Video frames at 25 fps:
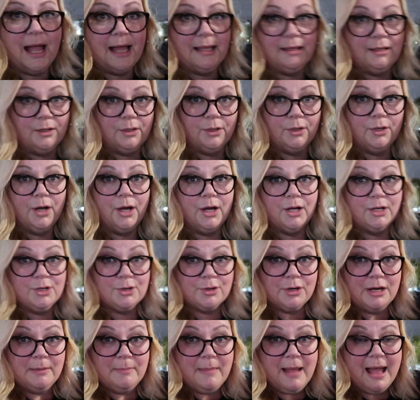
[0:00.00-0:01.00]
got little
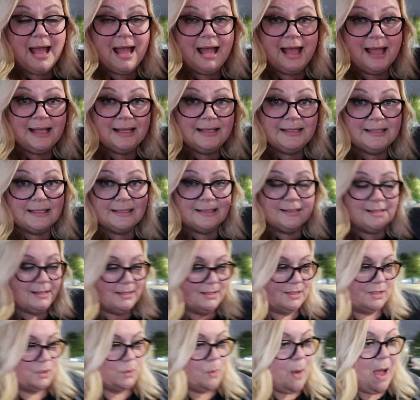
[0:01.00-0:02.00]
treat bags and
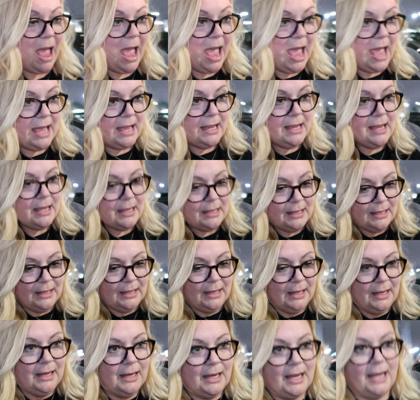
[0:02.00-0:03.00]
swag.
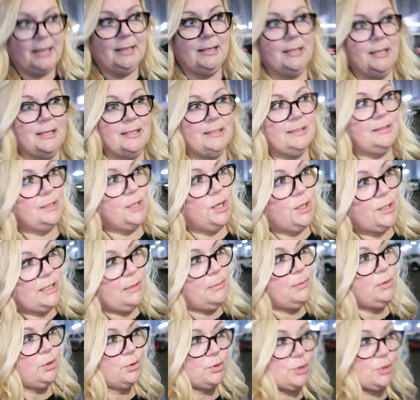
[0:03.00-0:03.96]
I took some of